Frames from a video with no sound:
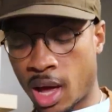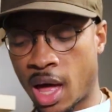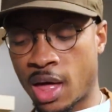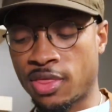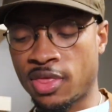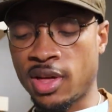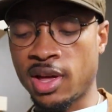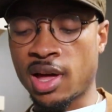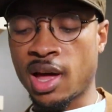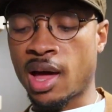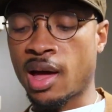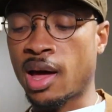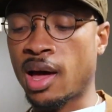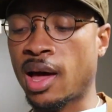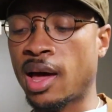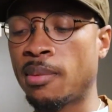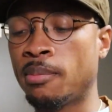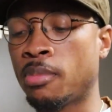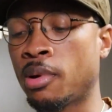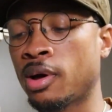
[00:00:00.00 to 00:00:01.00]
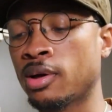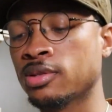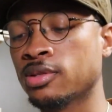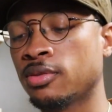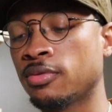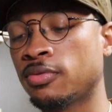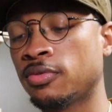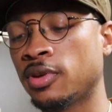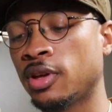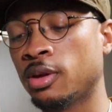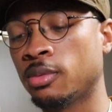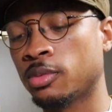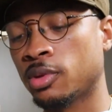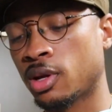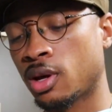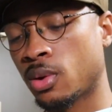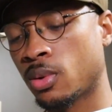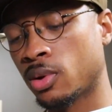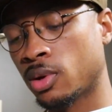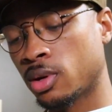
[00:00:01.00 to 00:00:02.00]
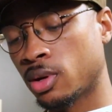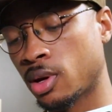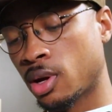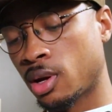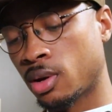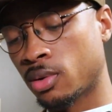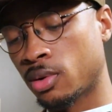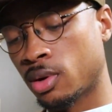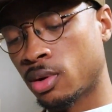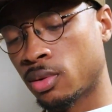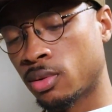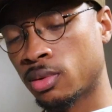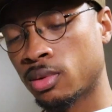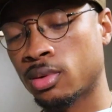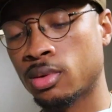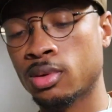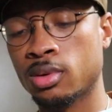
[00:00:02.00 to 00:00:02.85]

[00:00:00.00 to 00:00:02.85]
I think I bought some film to go in here. I don't know.